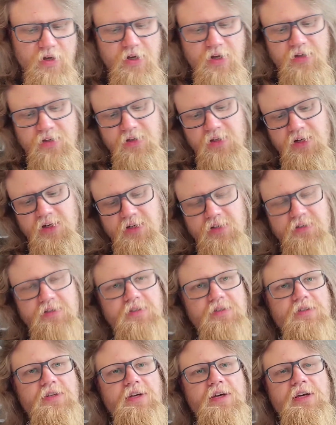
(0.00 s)
at
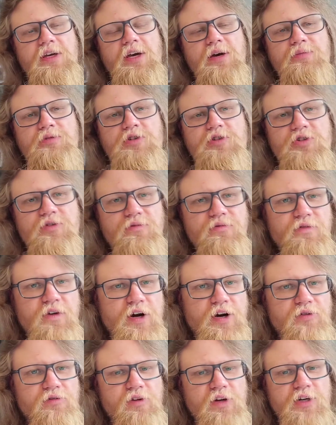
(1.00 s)
night they capture some
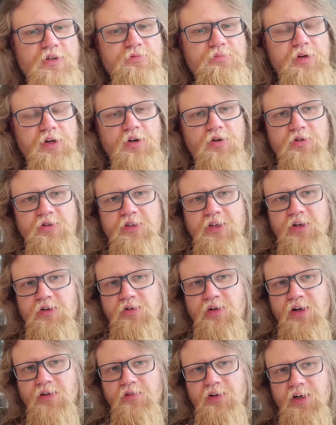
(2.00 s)
fireflies because they
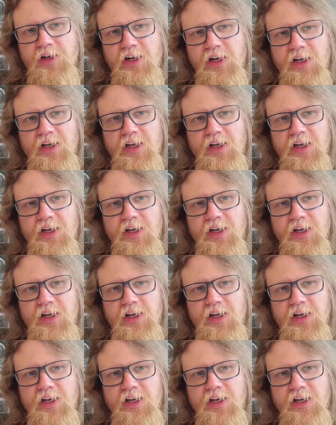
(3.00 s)
don't have any